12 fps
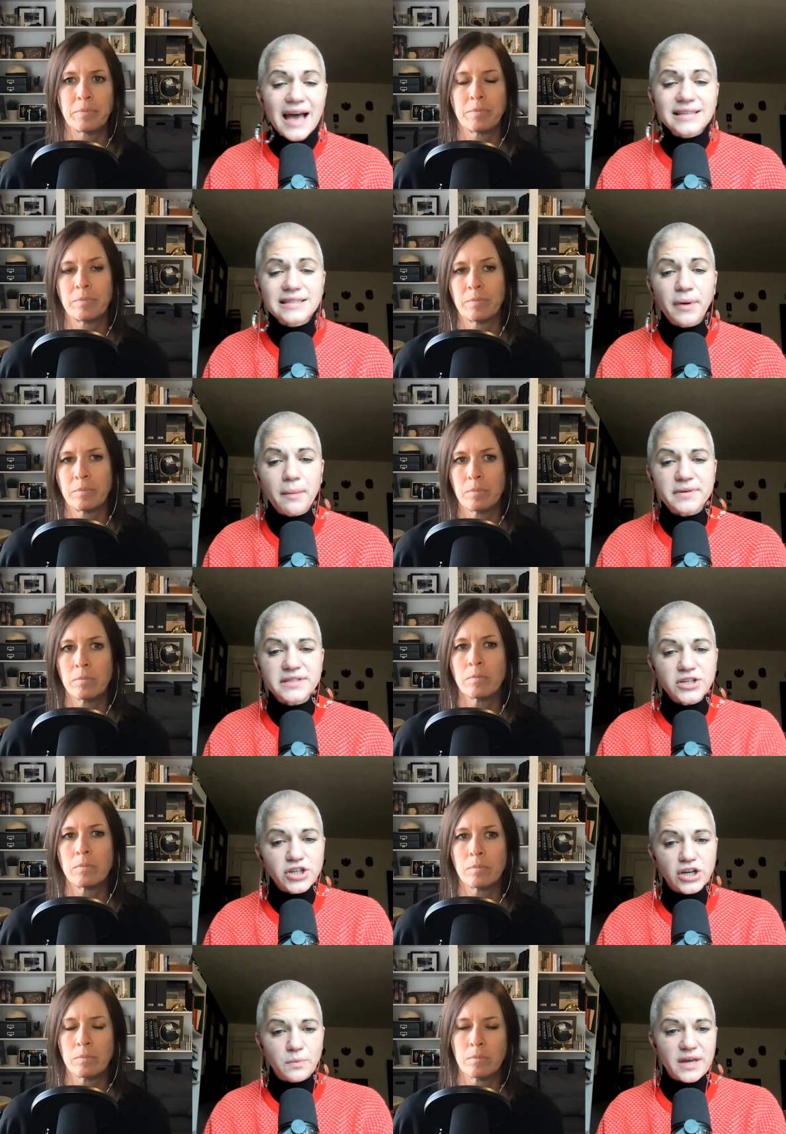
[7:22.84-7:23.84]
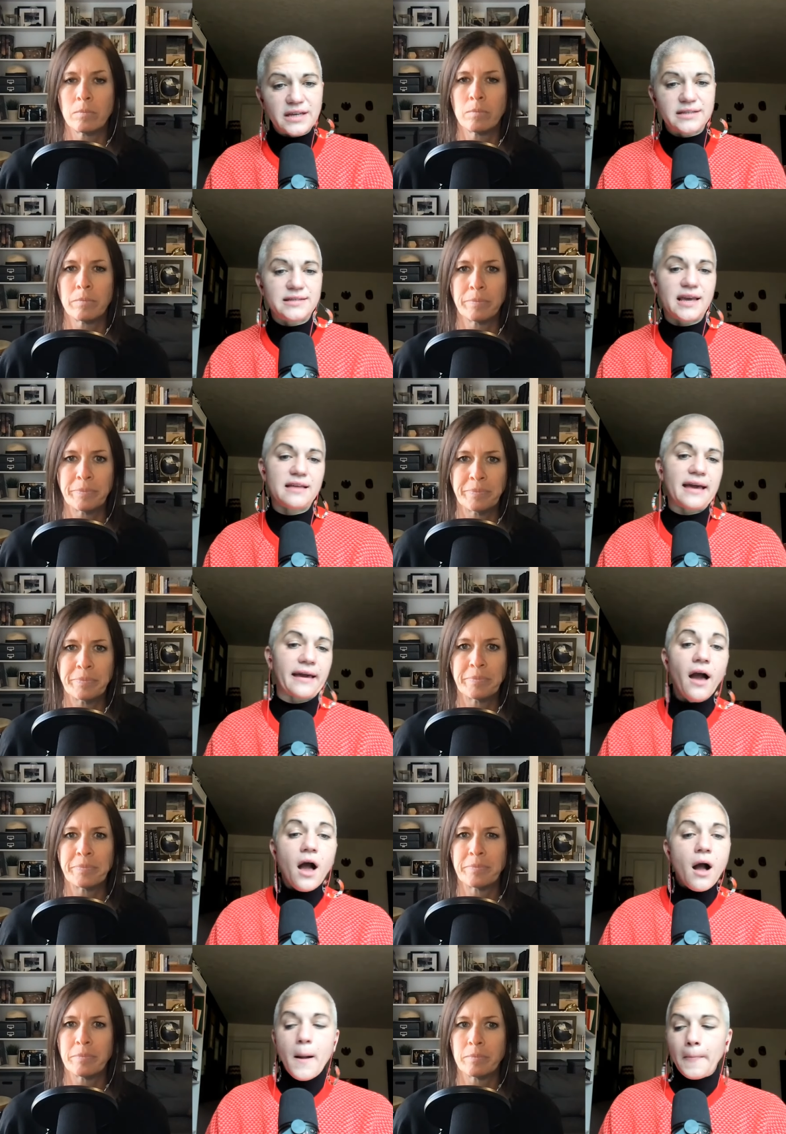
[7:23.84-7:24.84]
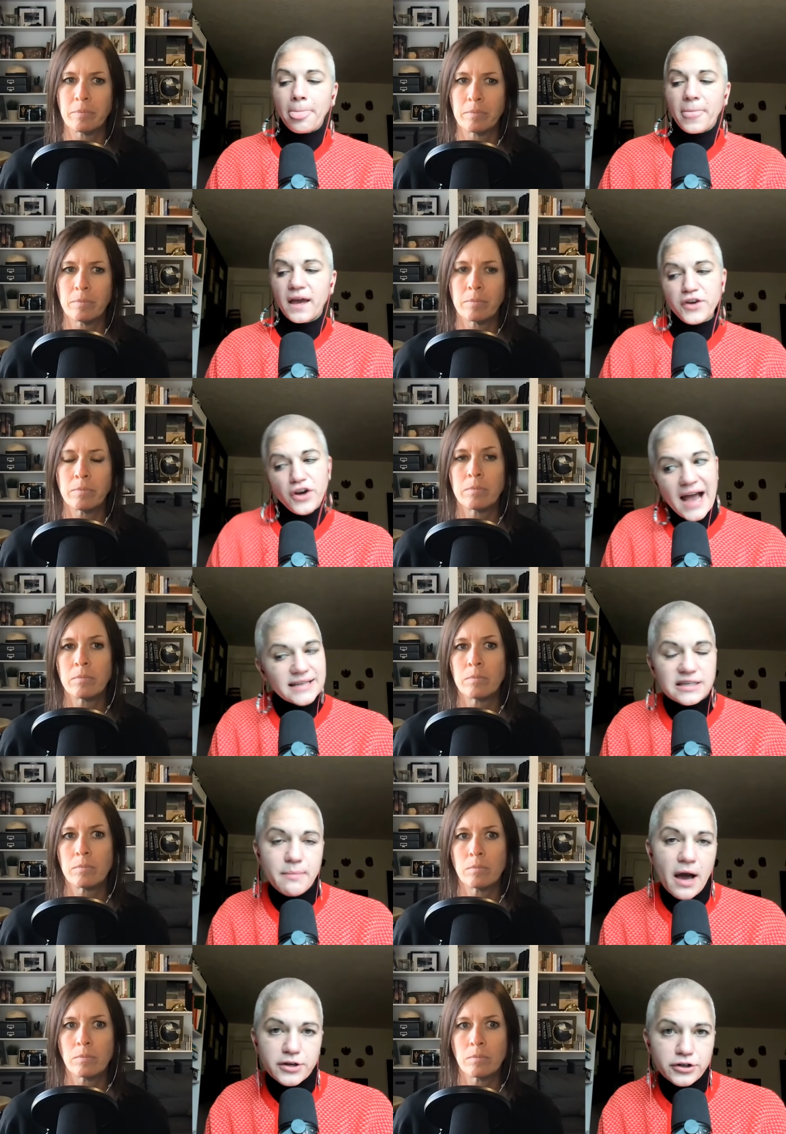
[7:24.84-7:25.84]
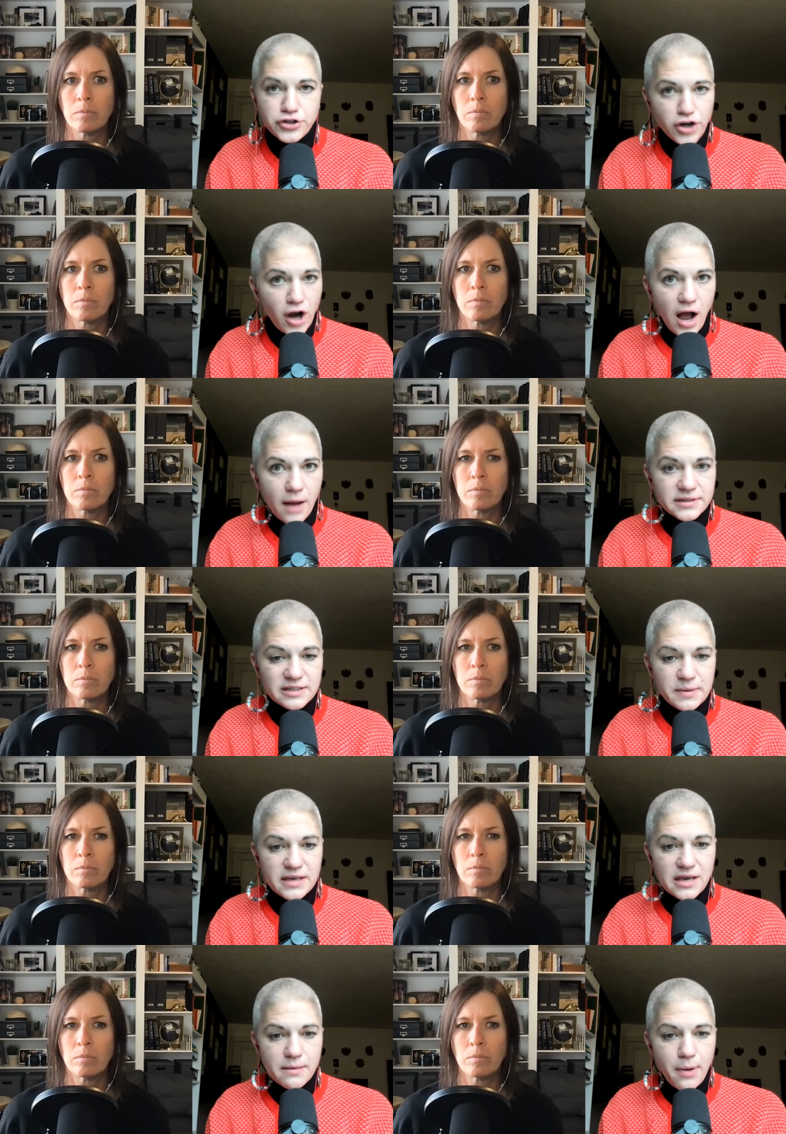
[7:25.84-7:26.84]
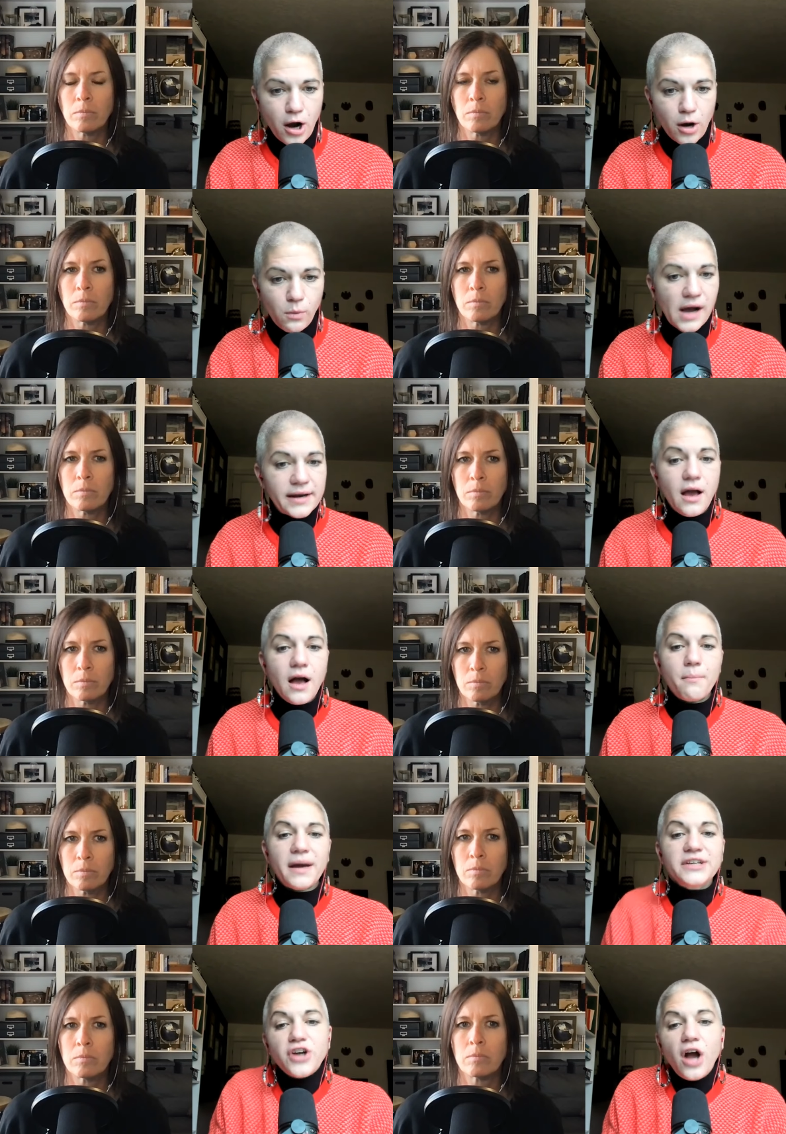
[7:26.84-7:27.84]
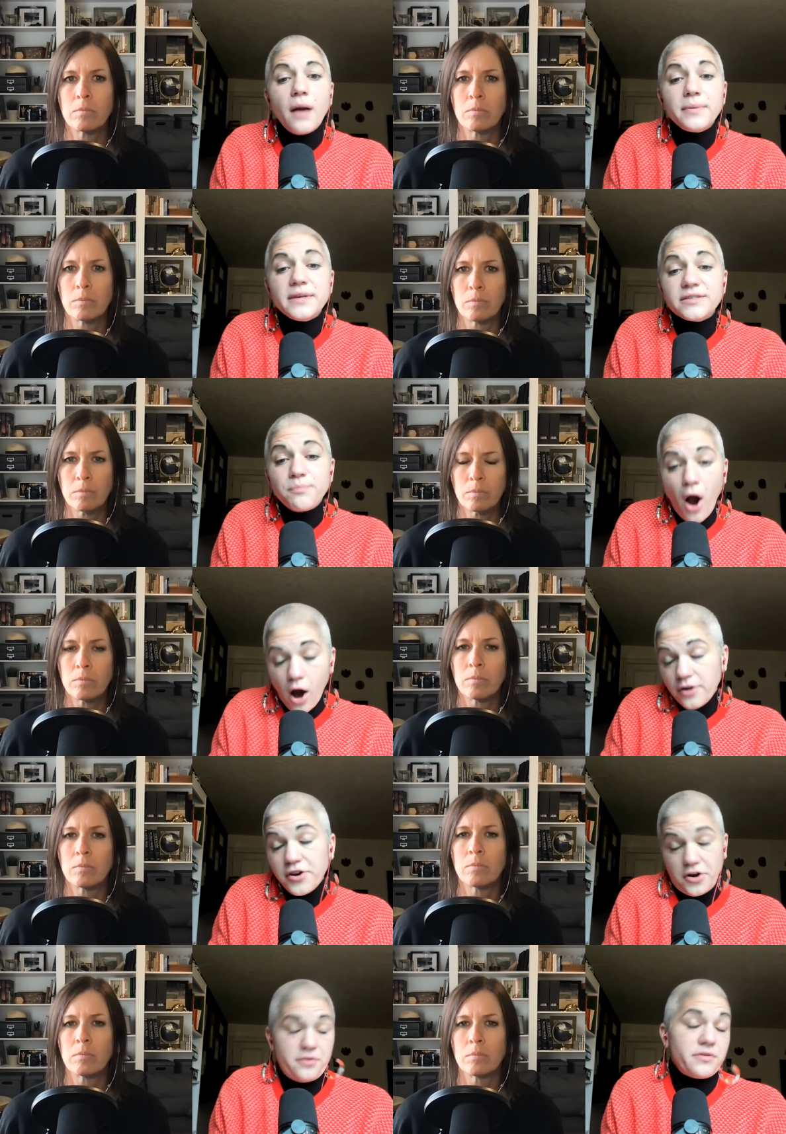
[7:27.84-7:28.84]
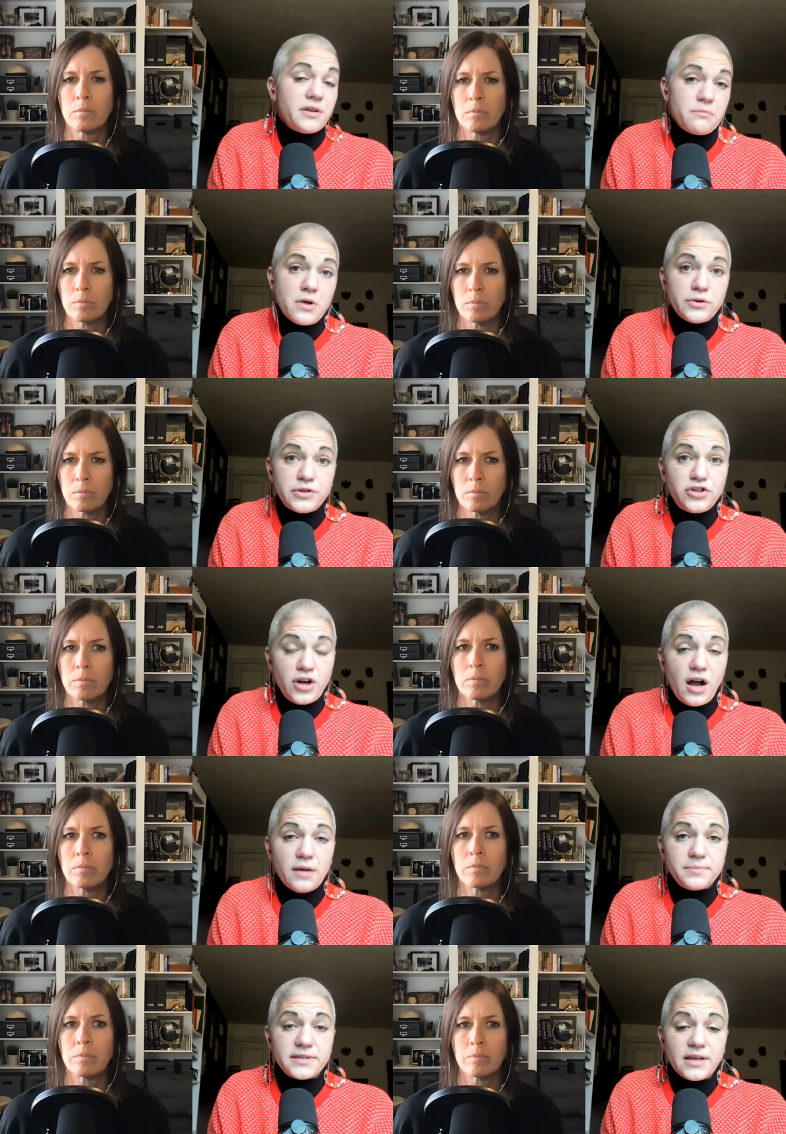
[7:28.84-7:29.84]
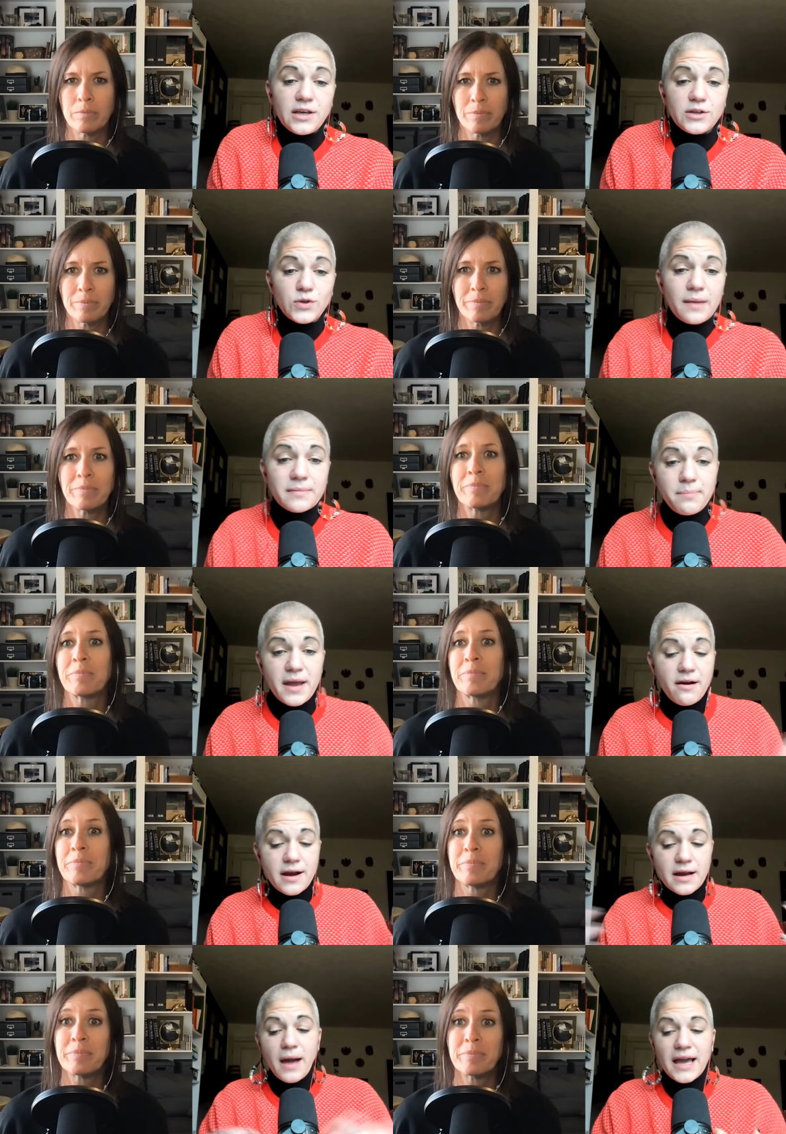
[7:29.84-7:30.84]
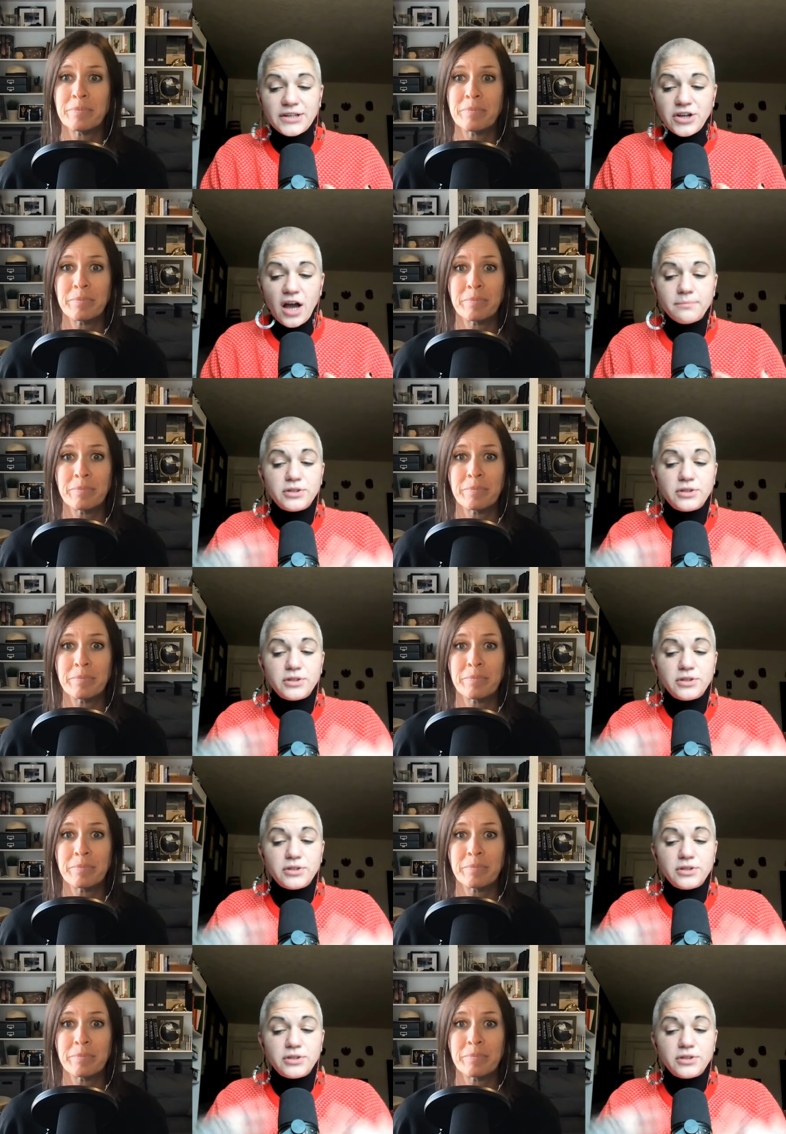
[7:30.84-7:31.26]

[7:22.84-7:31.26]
Speaker 1: as a preposition, we could say, like, if you're asked about your job and speaking part one, my job is harder than most jobs. So I'm comparing my job